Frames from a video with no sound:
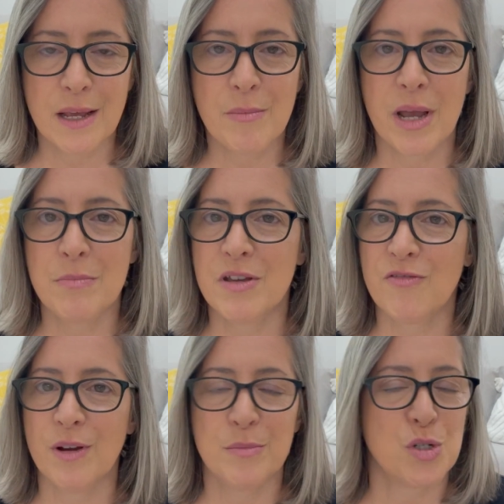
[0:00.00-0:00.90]
It might be
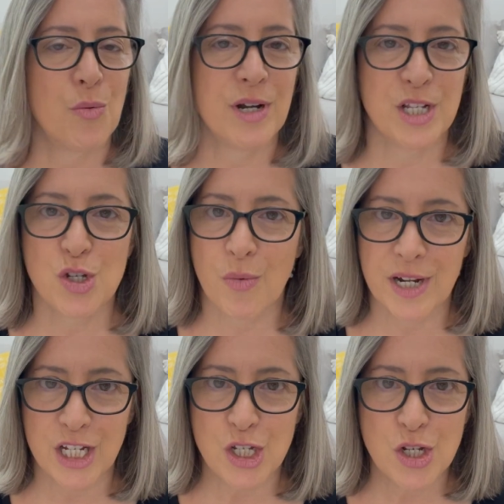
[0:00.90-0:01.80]
from
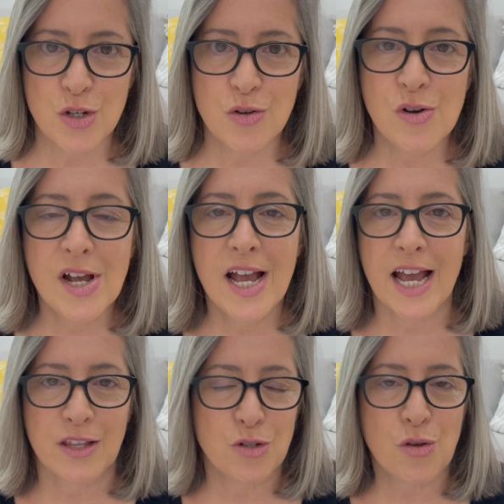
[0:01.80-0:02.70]
2022,
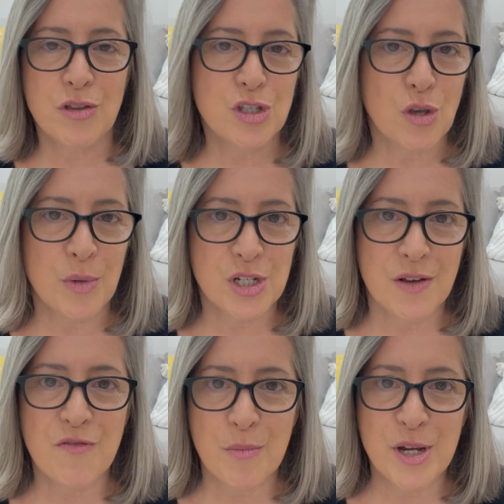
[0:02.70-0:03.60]
and there's only so much
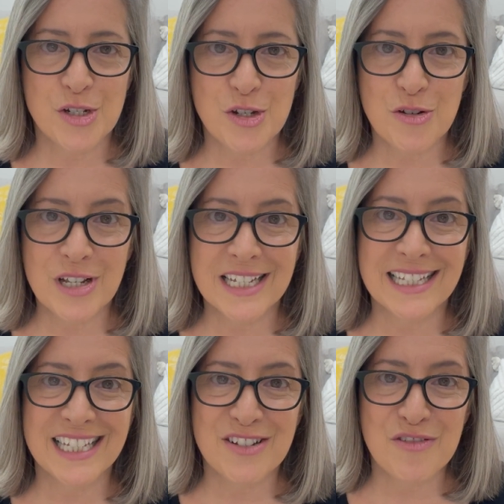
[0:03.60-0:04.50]
information you can
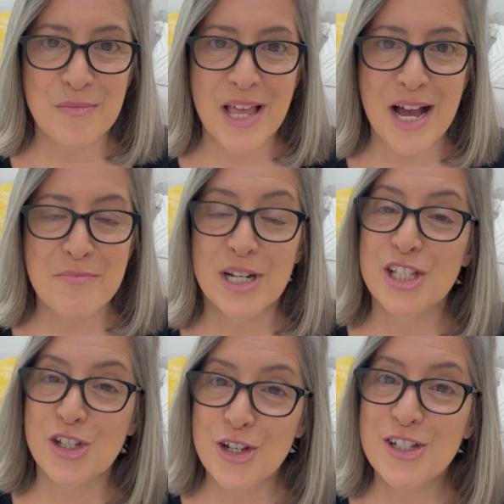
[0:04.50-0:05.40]
glean from that, but
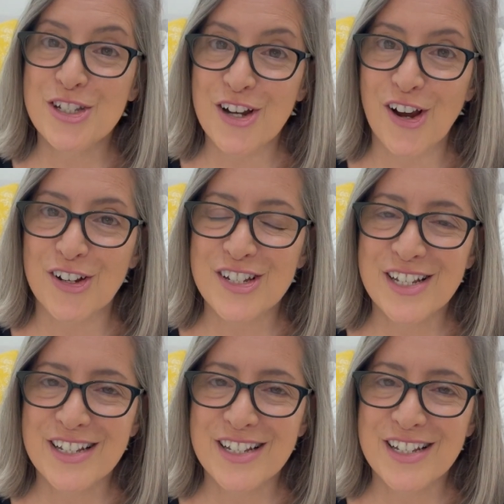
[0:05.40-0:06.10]
it's a good start.